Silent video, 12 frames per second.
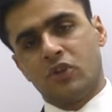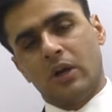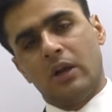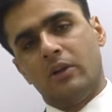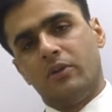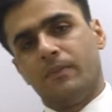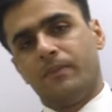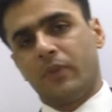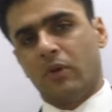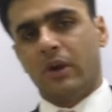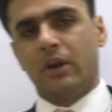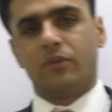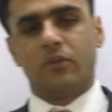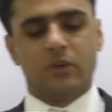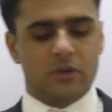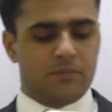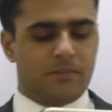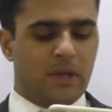child. Alright, so
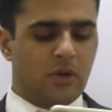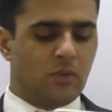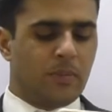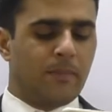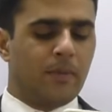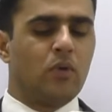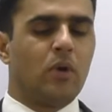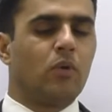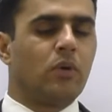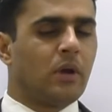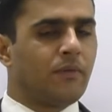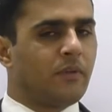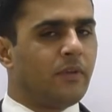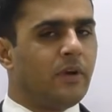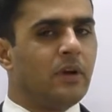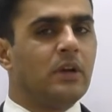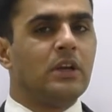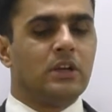it is paid to people who are looking after
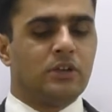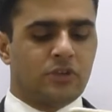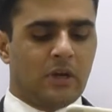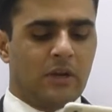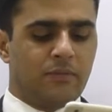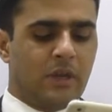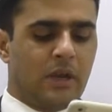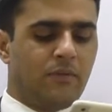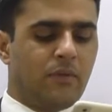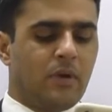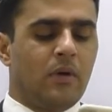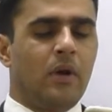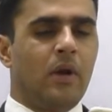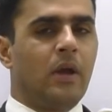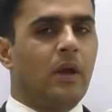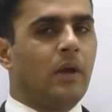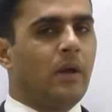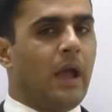their child if they have
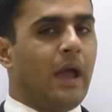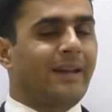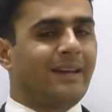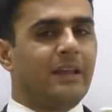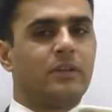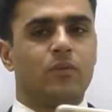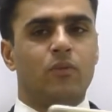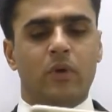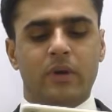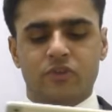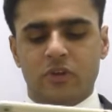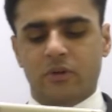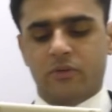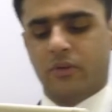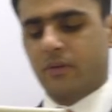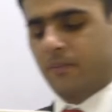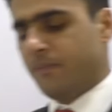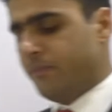at least one
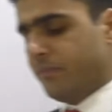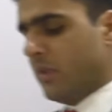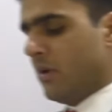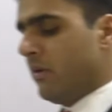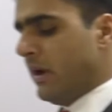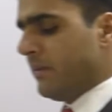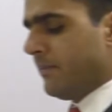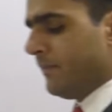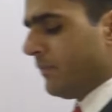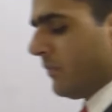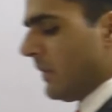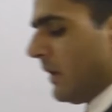children. Alright.